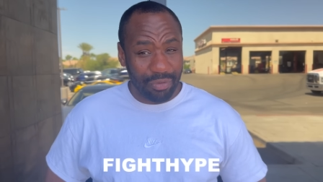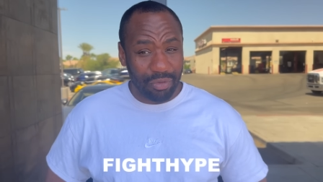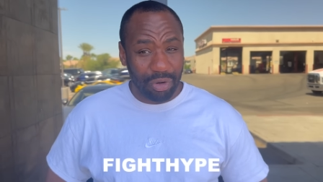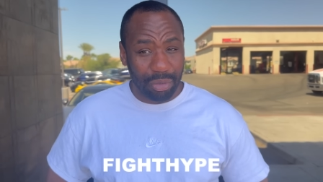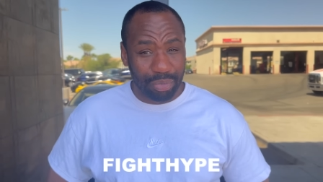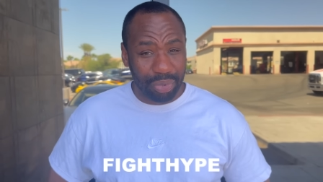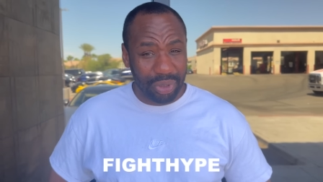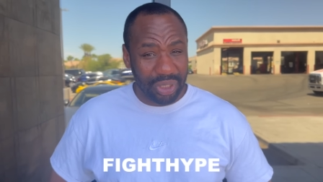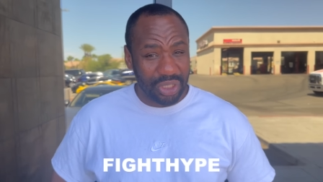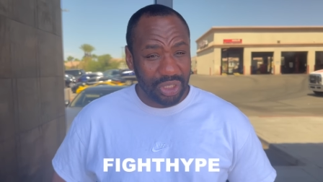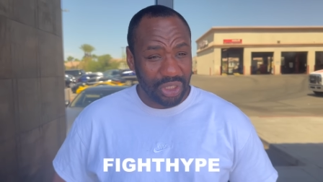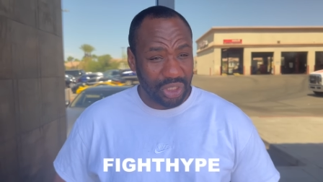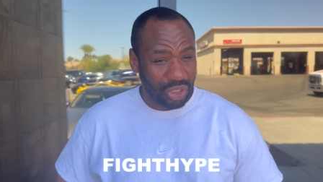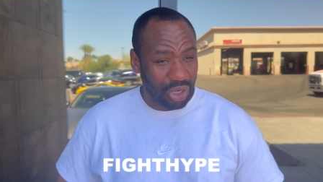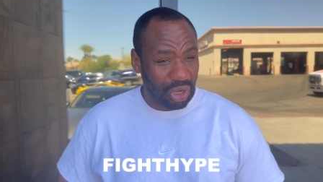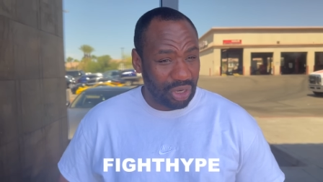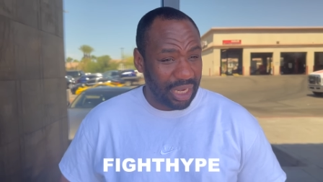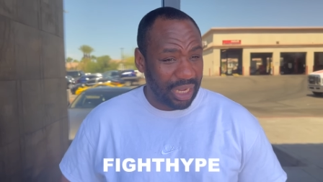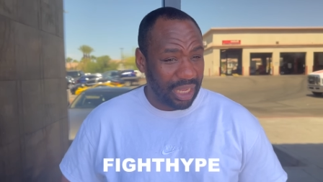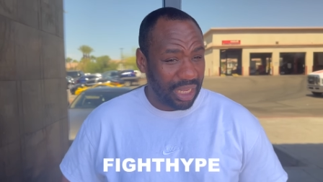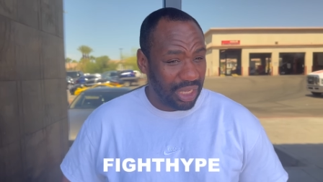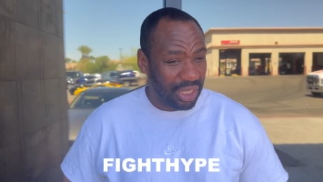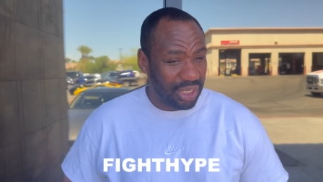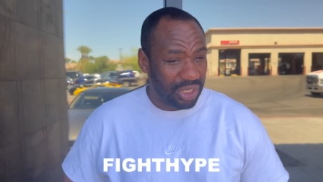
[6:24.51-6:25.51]
When Breland saw
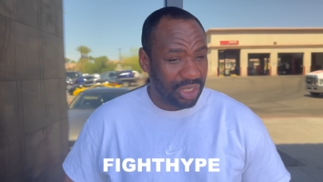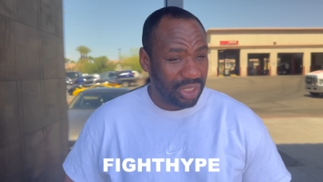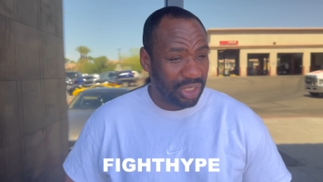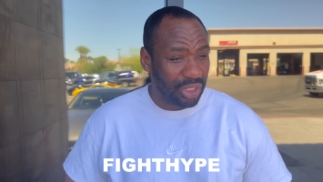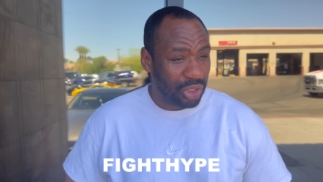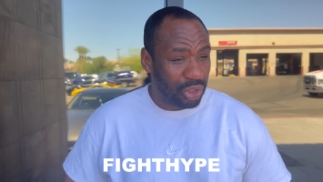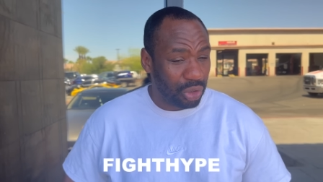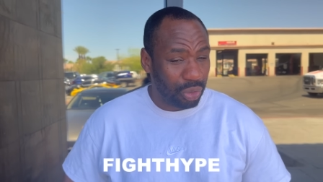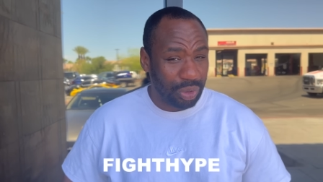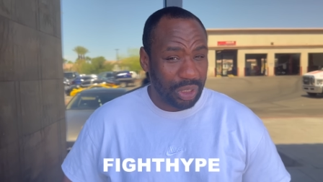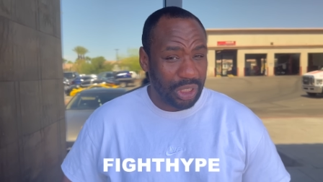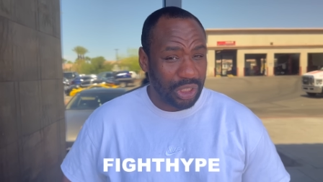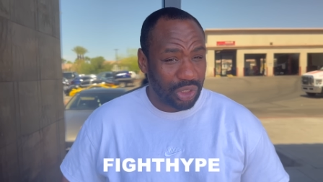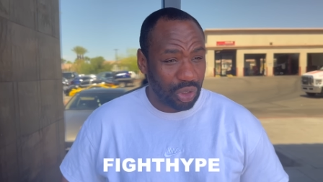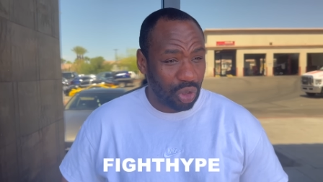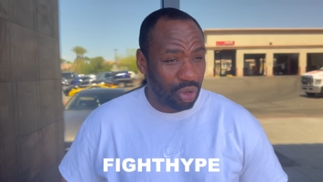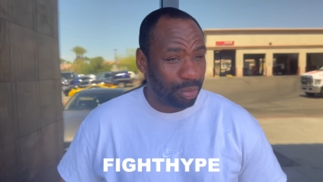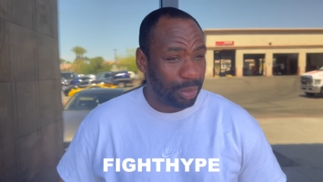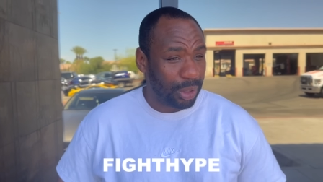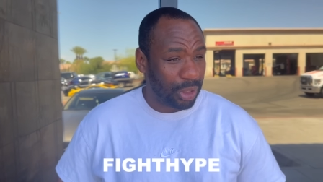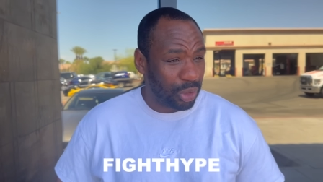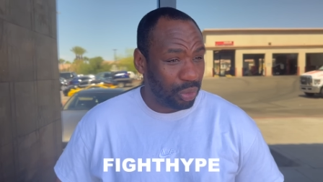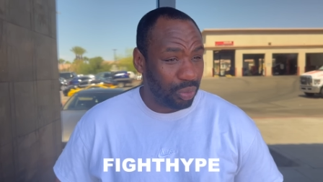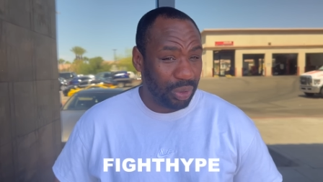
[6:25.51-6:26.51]
that he couldn't do what he told him
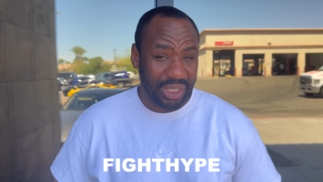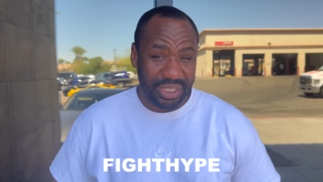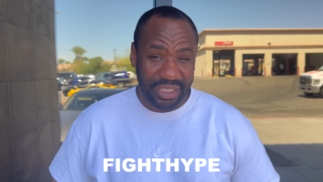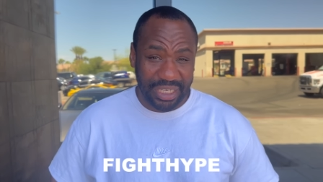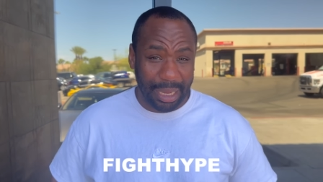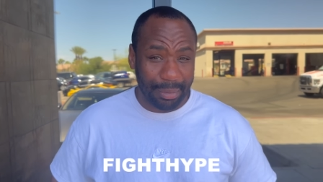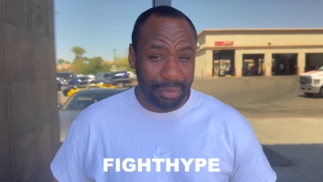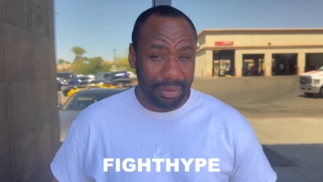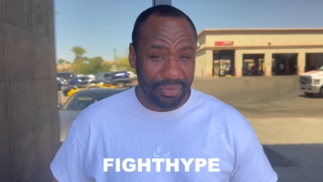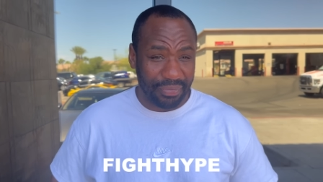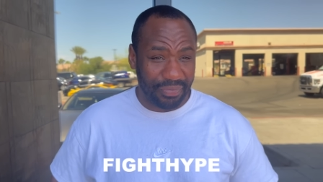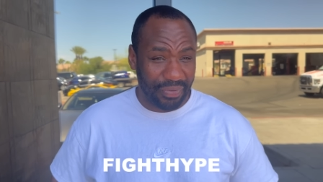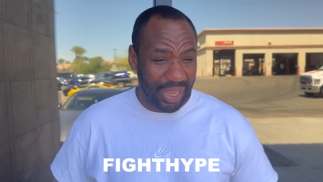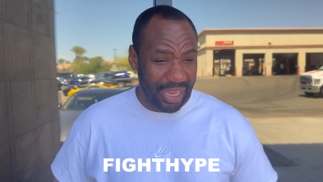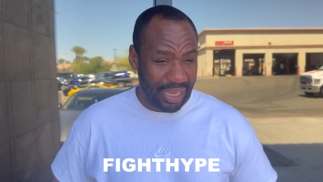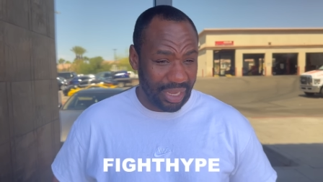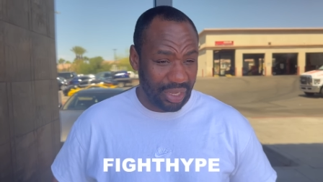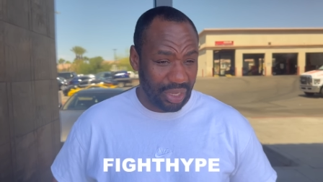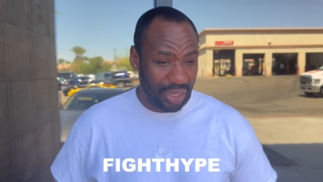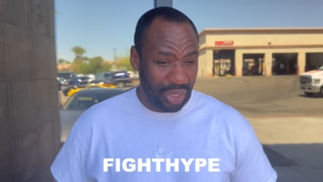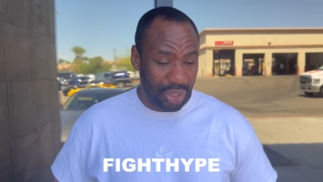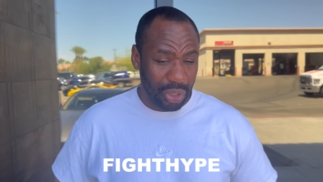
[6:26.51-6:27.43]
to do, he stopped the fight,